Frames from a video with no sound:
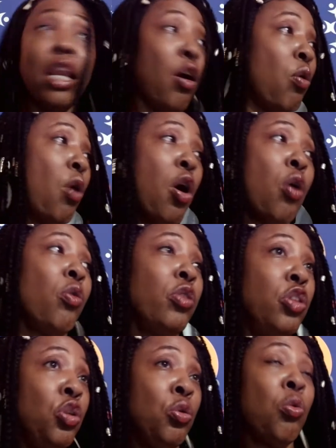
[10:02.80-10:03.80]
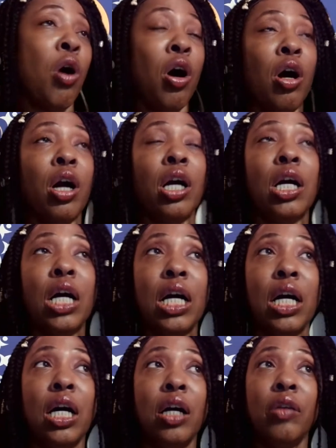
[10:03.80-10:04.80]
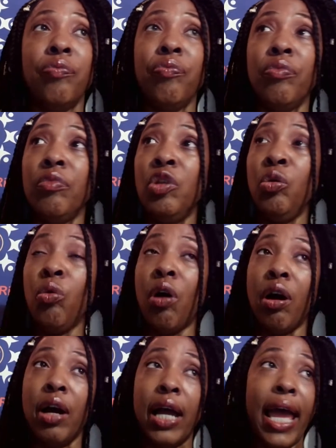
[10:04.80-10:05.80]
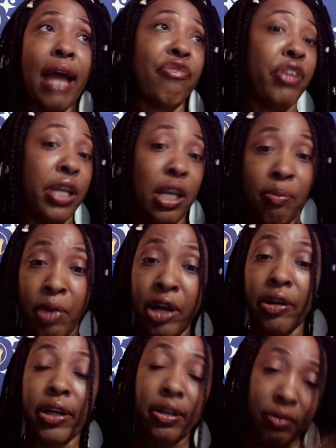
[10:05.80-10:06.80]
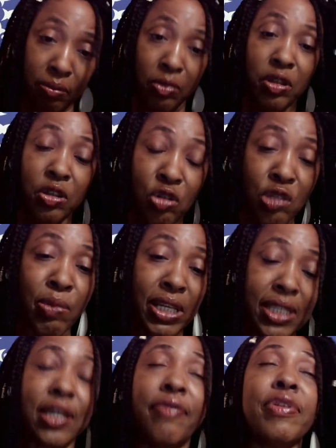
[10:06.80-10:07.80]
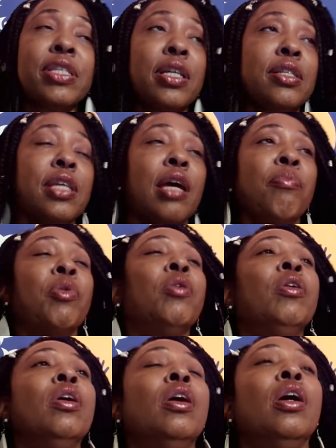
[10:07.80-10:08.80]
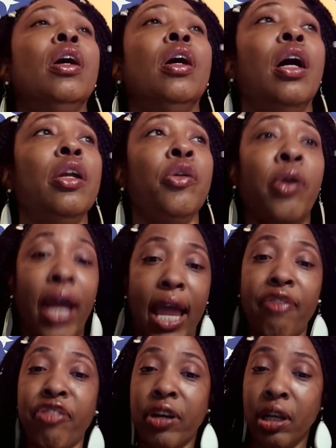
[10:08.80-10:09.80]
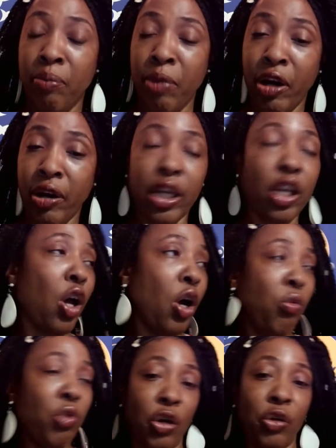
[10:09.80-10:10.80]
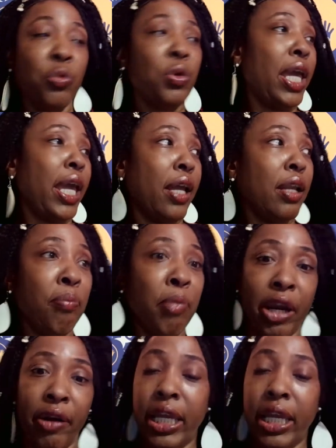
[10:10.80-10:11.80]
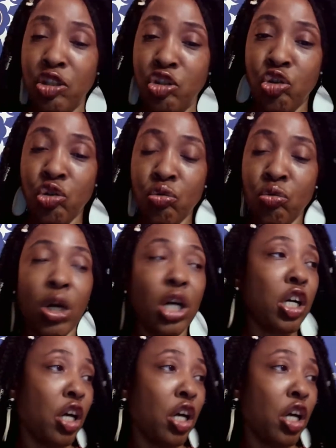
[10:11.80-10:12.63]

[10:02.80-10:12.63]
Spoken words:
don't. Oh, you are African American. Use myself as an example. You're African American. Oh no, you can't marry into a